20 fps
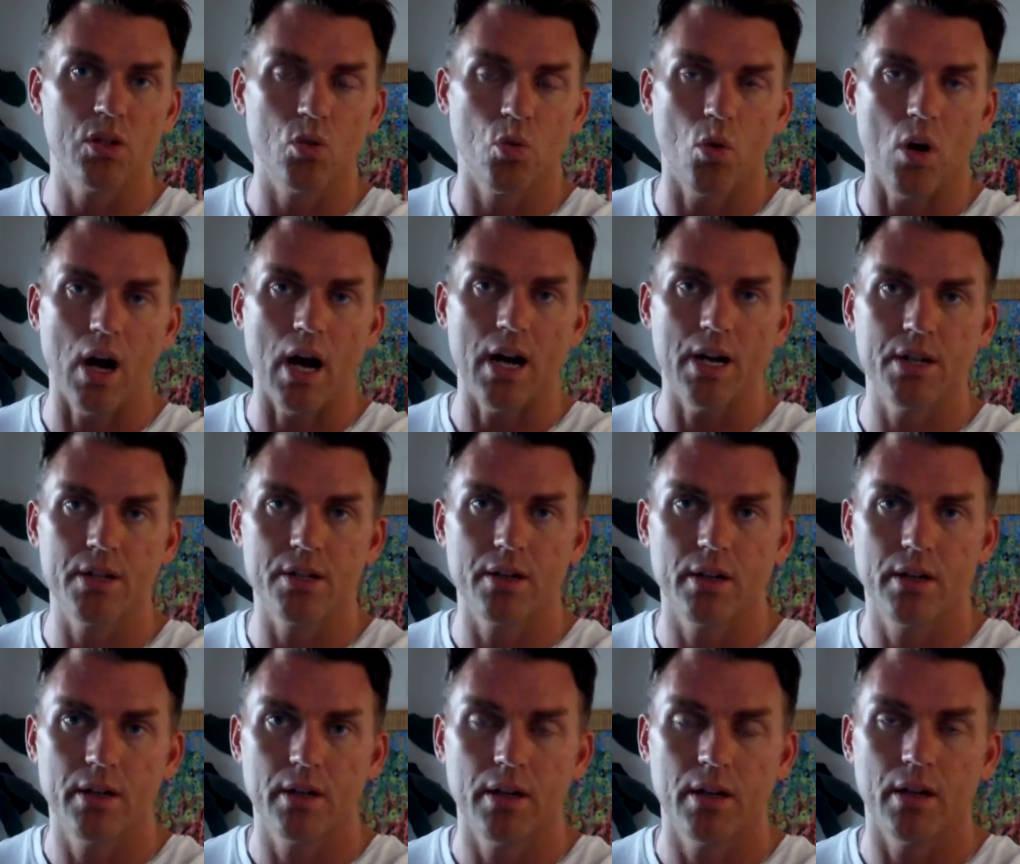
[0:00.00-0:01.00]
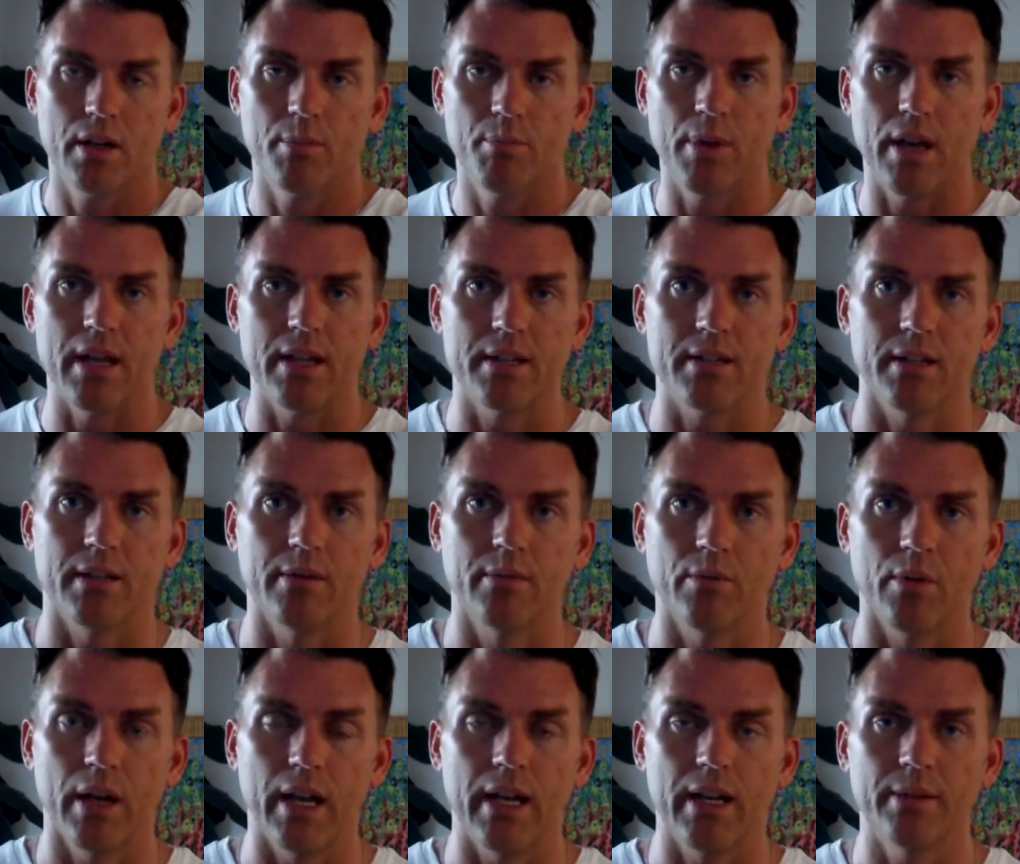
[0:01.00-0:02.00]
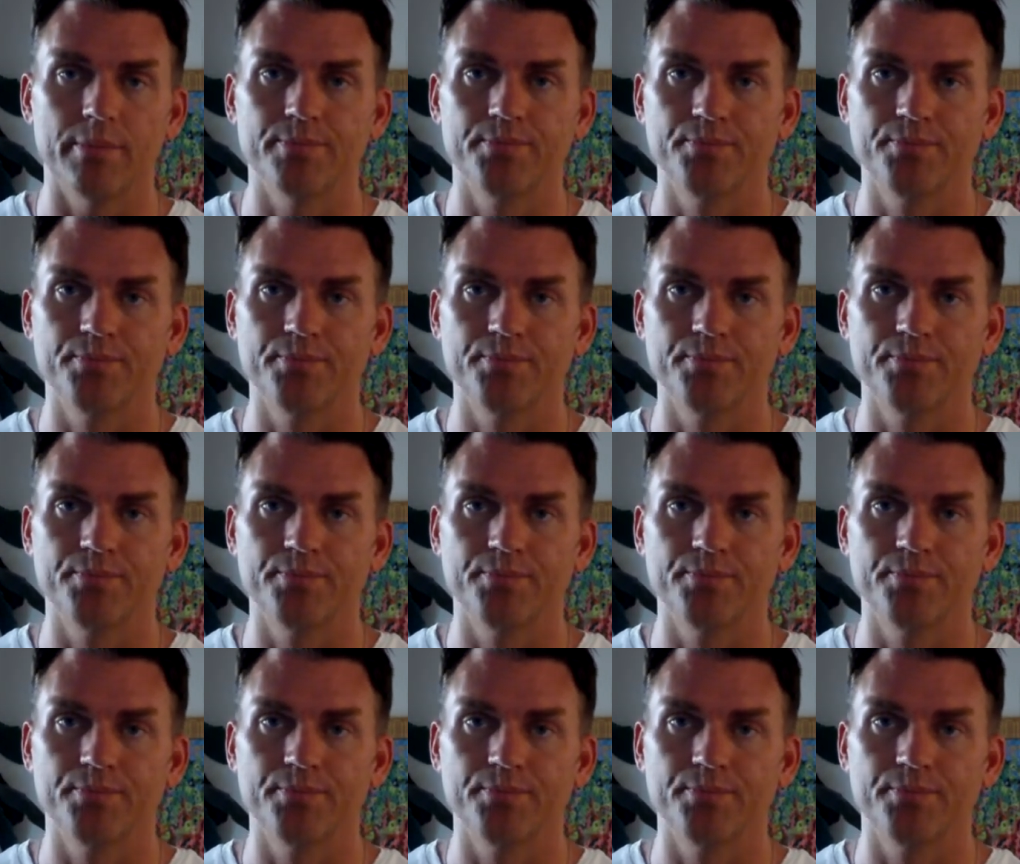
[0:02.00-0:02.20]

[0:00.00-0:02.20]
wash basin, right?